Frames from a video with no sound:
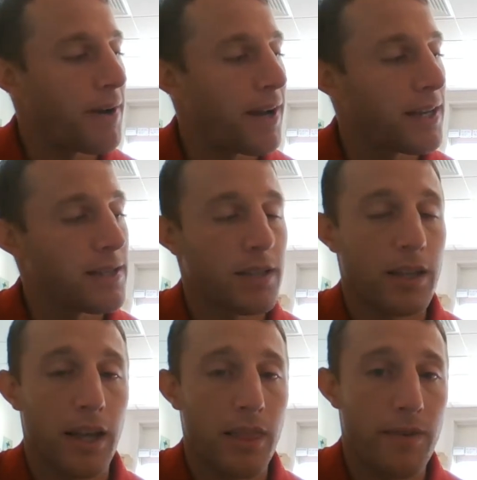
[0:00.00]

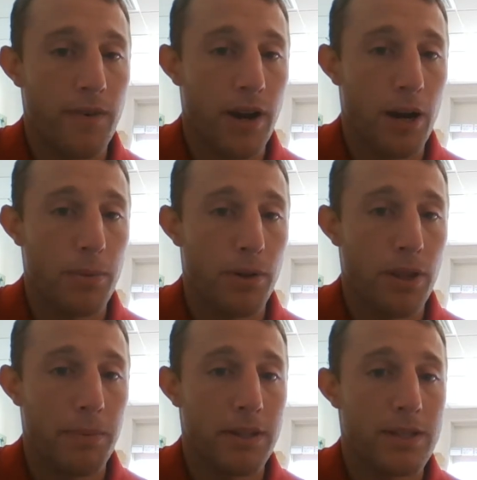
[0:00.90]
isolating the variable.
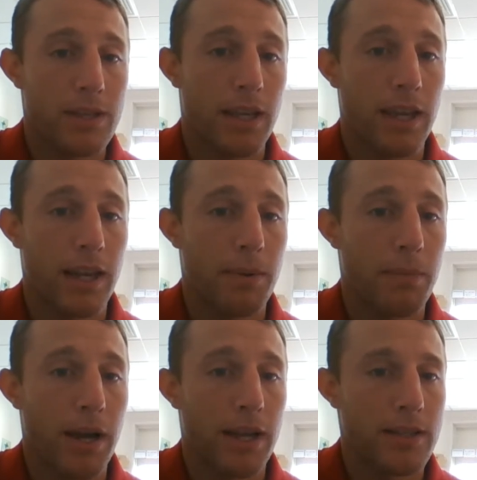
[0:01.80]
That means to get it
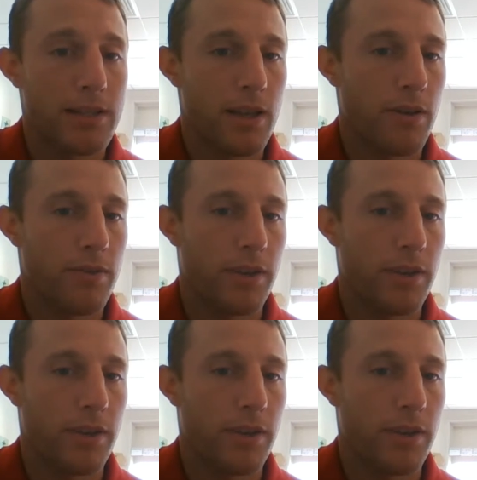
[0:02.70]
by itself,